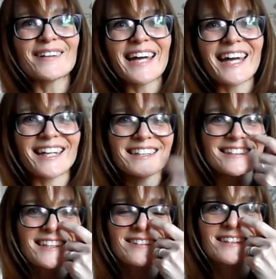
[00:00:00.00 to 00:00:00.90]
Okay,
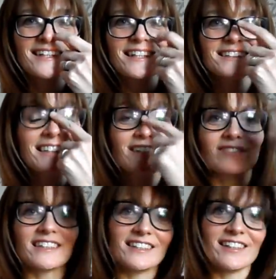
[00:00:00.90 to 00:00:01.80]
so the next thing I
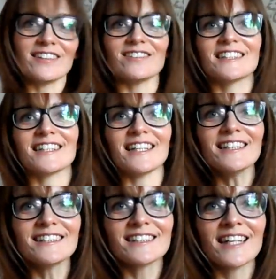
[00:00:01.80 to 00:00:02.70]
want to show you is
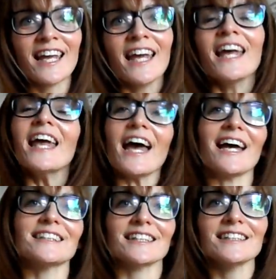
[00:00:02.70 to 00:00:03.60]
this,
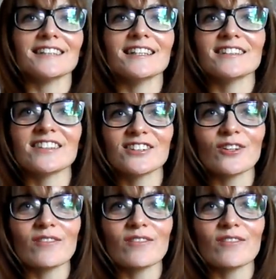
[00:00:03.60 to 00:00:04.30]
and it is the